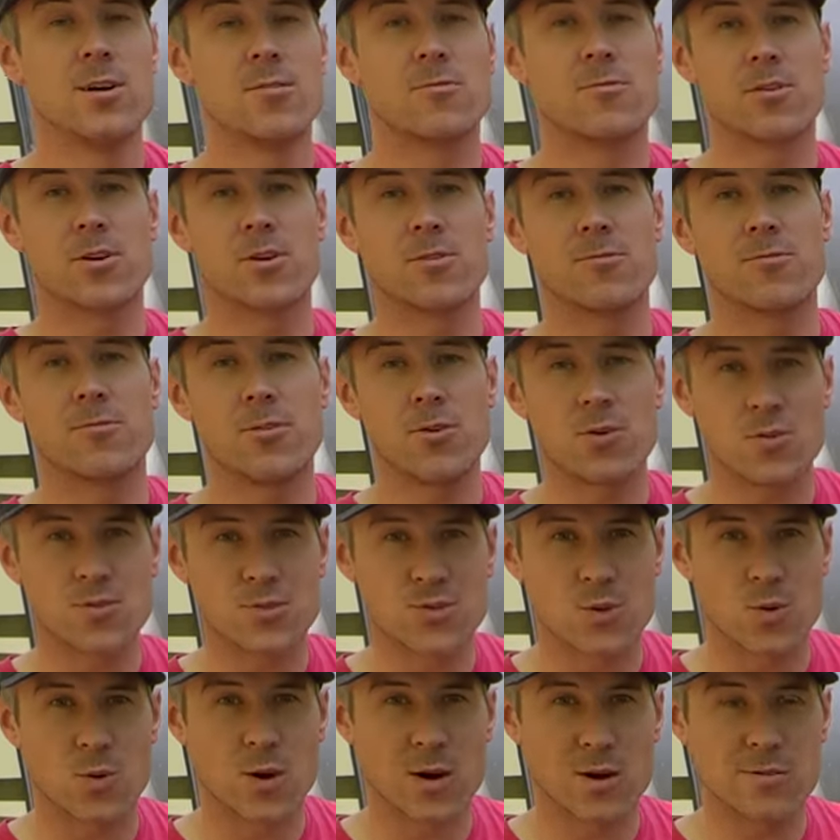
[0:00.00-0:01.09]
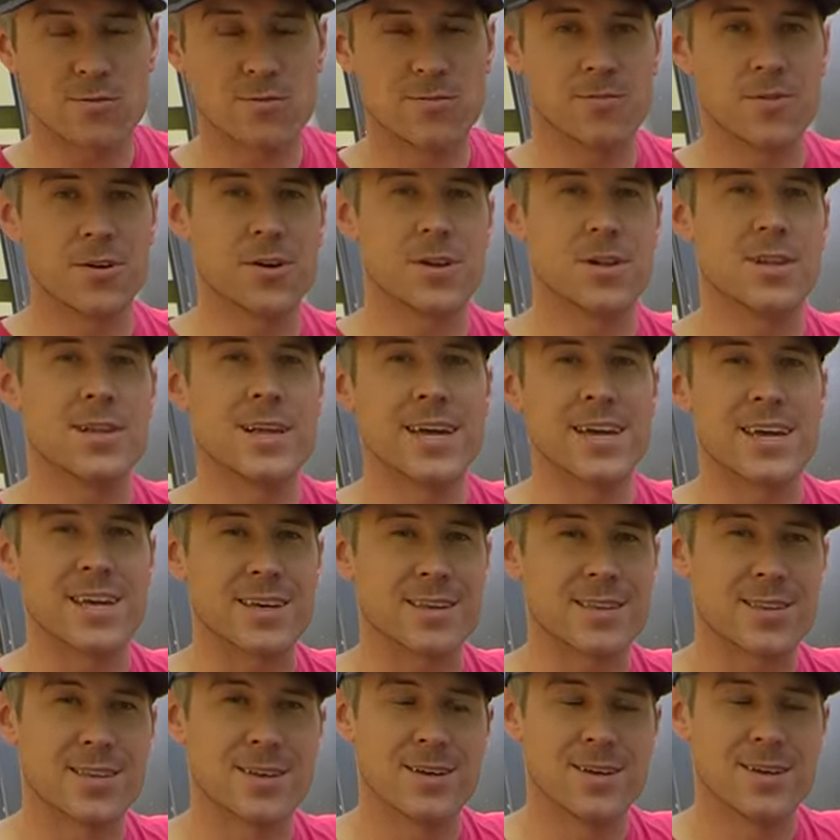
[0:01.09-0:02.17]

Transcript: for a full 12 foot of length